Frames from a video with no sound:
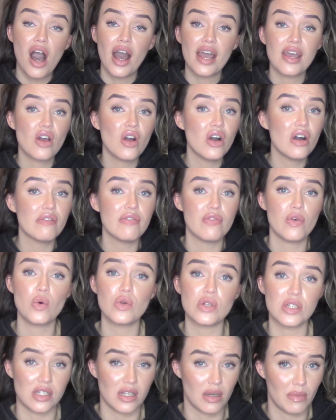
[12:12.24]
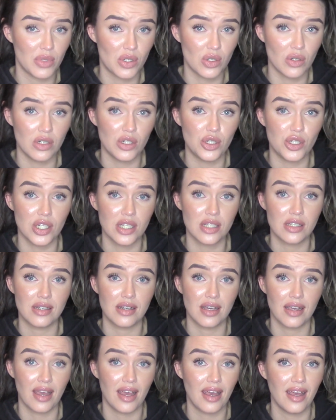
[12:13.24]
I can't afford a dermatologist,
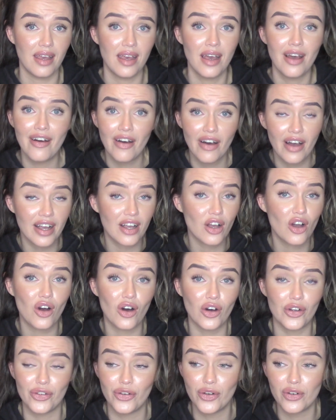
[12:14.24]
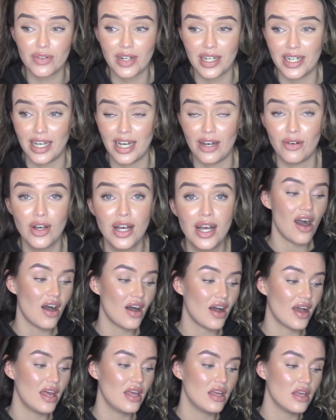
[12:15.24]
okay? I can't, not right now.
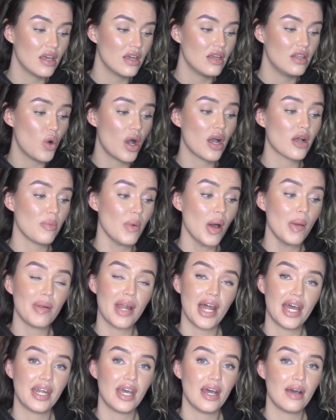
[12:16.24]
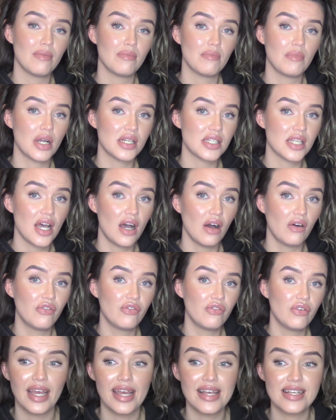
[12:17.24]
I work my plan out
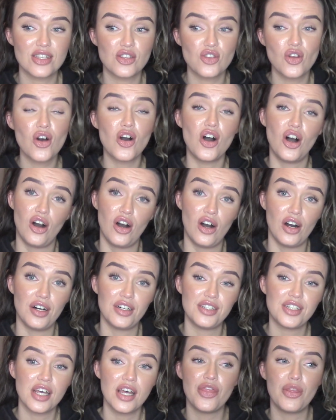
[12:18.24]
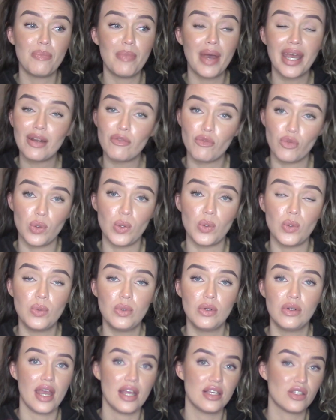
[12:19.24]
myself. It's not hard. The main
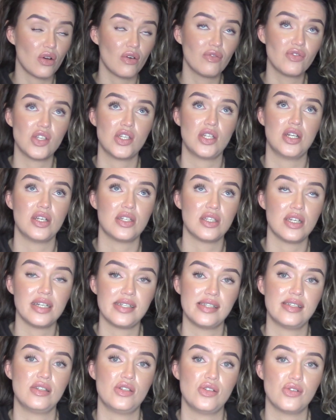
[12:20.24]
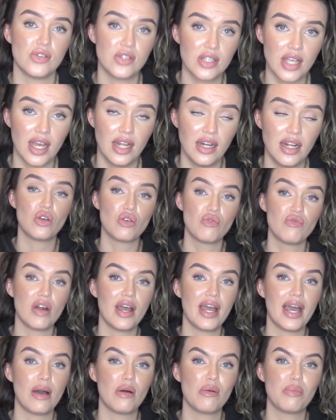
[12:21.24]
rule is obviously to listen to your skin. You can
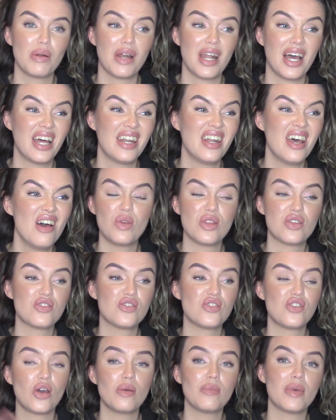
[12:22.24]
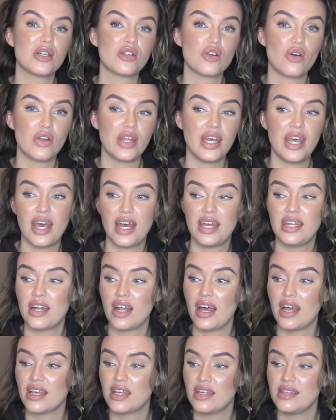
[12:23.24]
write out a plan with so much on it and
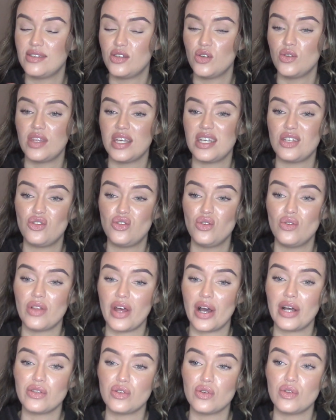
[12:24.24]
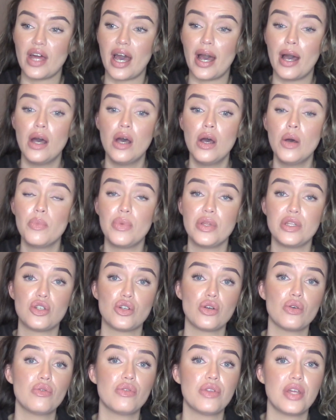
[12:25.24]
like, do this, do that, but the
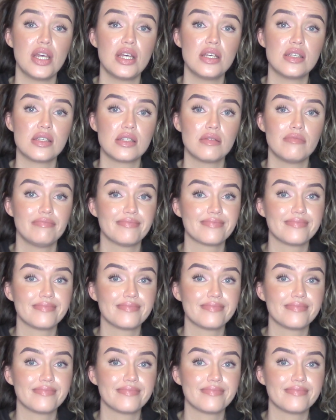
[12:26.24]
truth is,